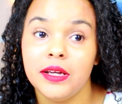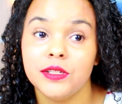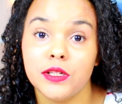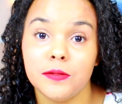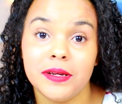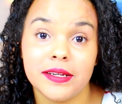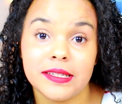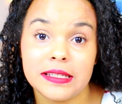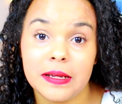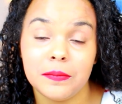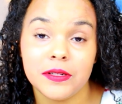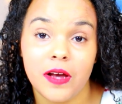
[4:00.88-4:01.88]
Just because
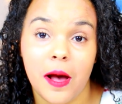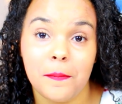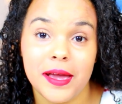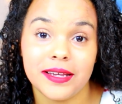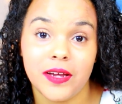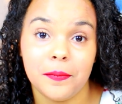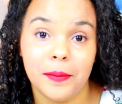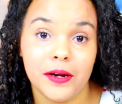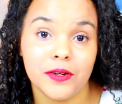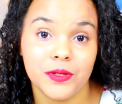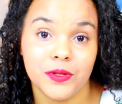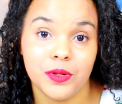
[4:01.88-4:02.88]
some topics are
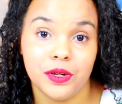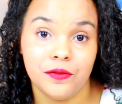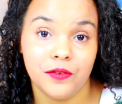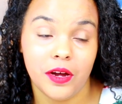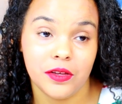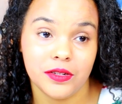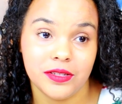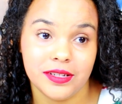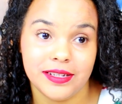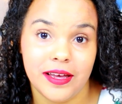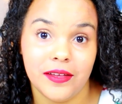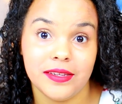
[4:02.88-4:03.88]
better suited for others to
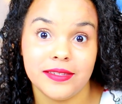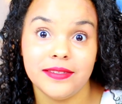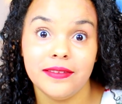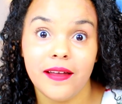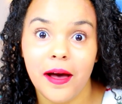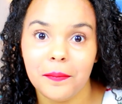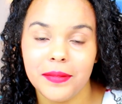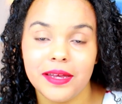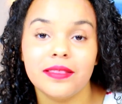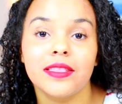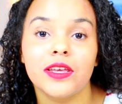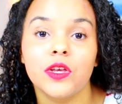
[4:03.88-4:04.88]
tell does not
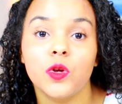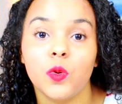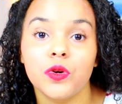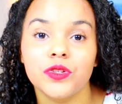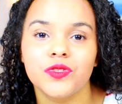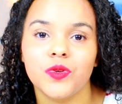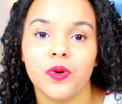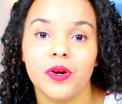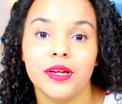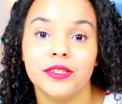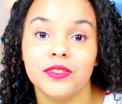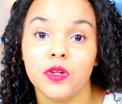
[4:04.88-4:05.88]
mean that your
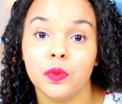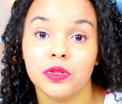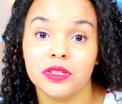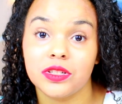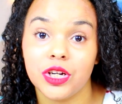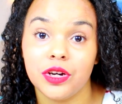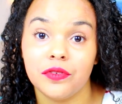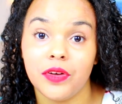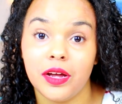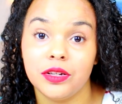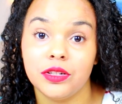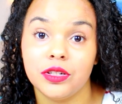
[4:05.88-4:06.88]
stories don't deserve
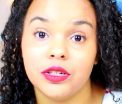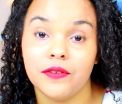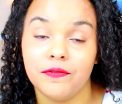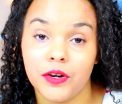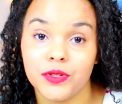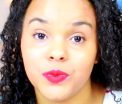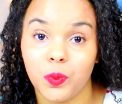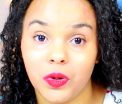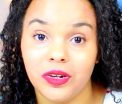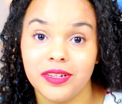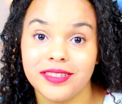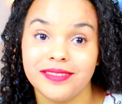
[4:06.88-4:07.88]
a diverse
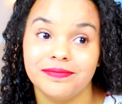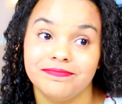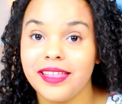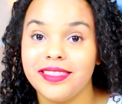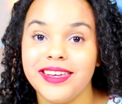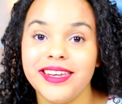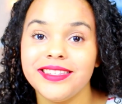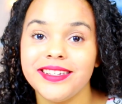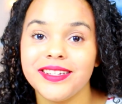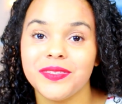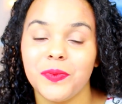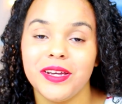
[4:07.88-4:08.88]
world. The
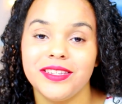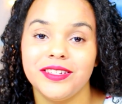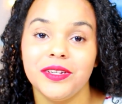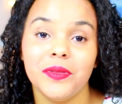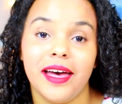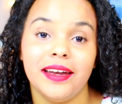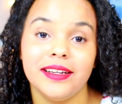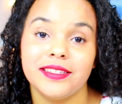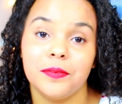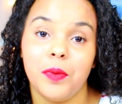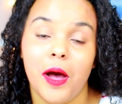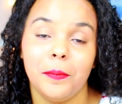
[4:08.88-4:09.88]
easiest way to do that is
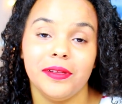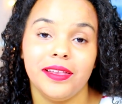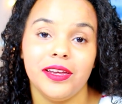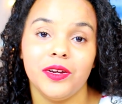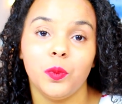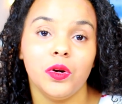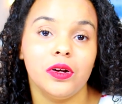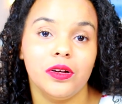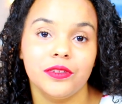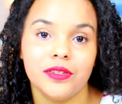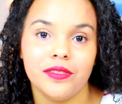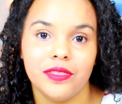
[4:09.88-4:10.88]
to populate your
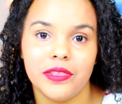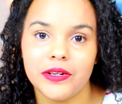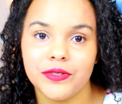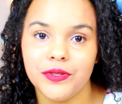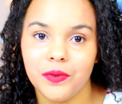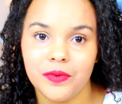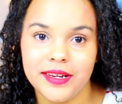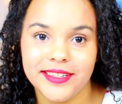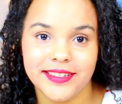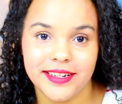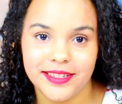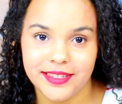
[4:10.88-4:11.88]
world. There's no
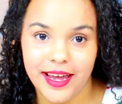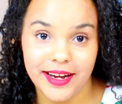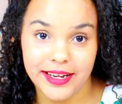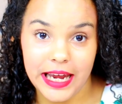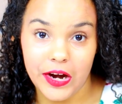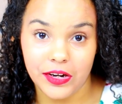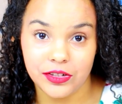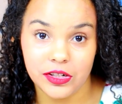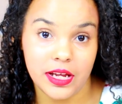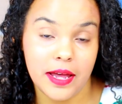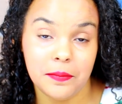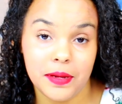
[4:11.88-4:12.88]
reason a side character
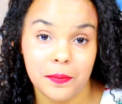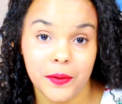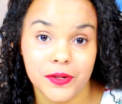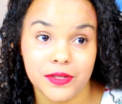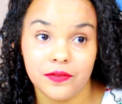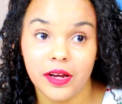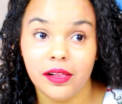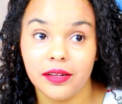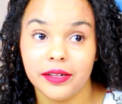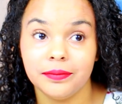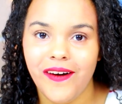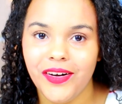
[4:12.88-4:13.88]
can't be a person of color.
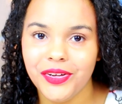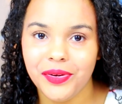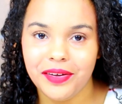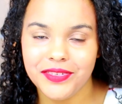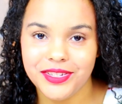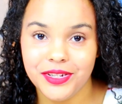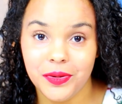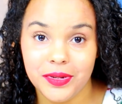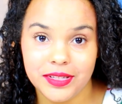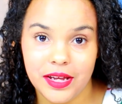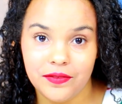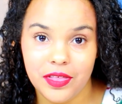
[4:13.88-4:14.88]
All you have to do
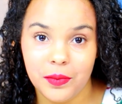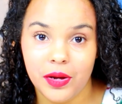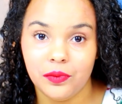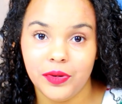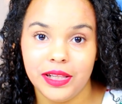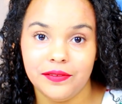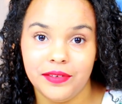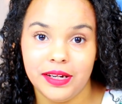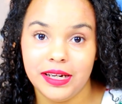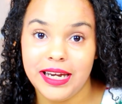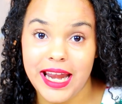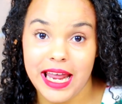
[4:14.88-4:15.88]
is give them a
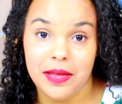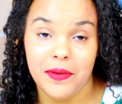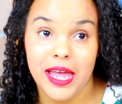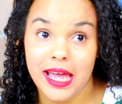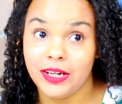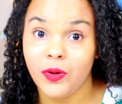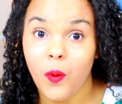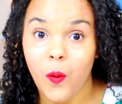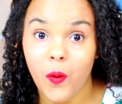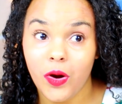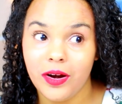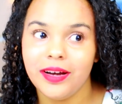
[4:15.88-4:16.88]
relevant name
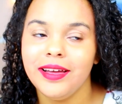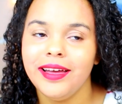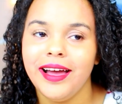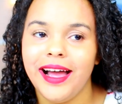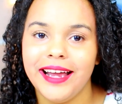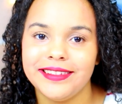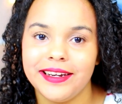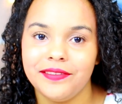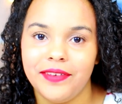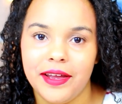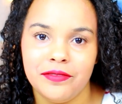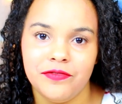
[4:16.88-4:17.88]
and/or
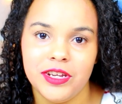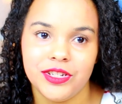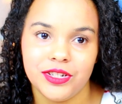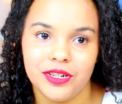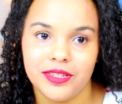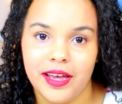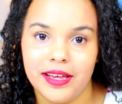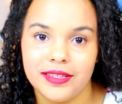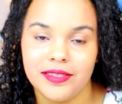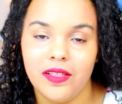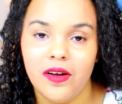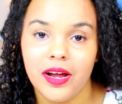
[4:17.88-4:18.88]
identifying features,
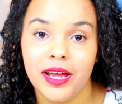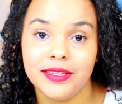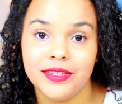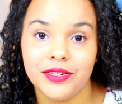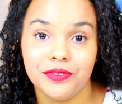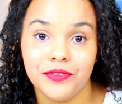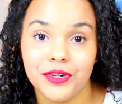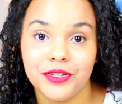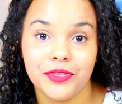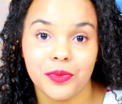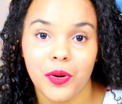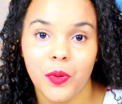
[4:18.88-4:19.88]
as long as your diverse
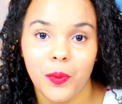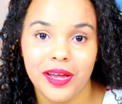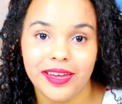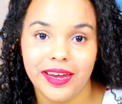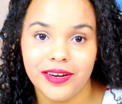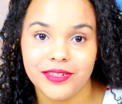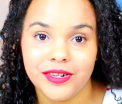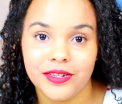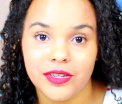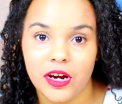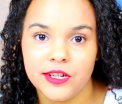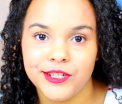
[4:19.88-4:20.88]
throwaway
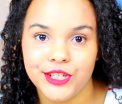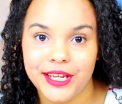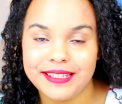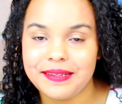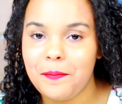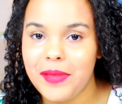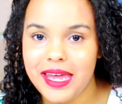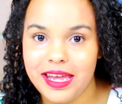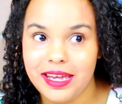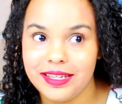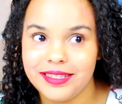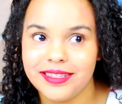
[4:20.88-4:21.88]
characters aren't just
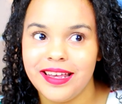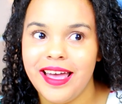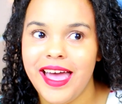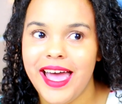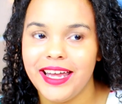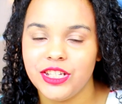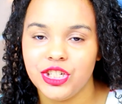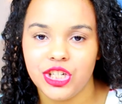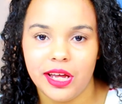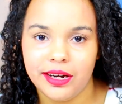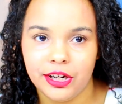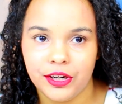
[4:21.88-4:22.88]
maids and
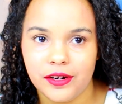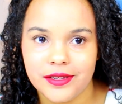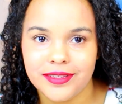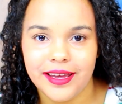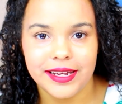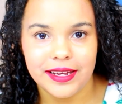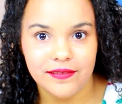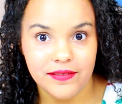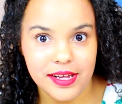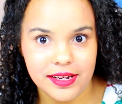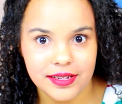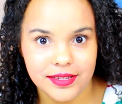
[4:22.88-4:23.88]
janitors and
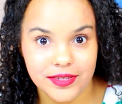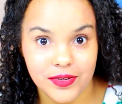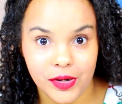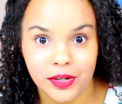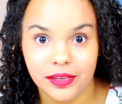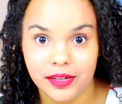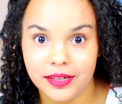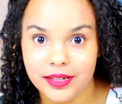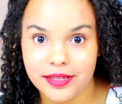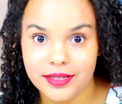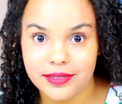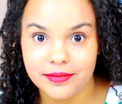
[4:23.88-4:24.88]
convenience store
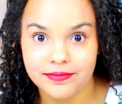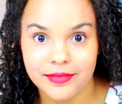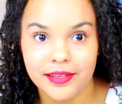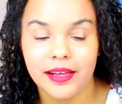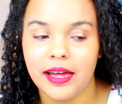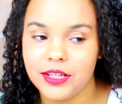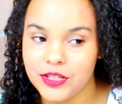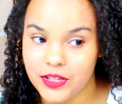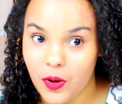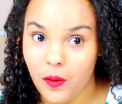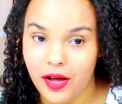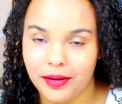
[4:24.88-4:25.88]
clerks and
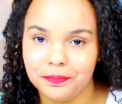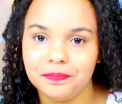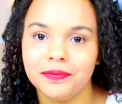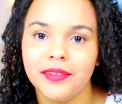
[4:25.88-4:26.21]
so on.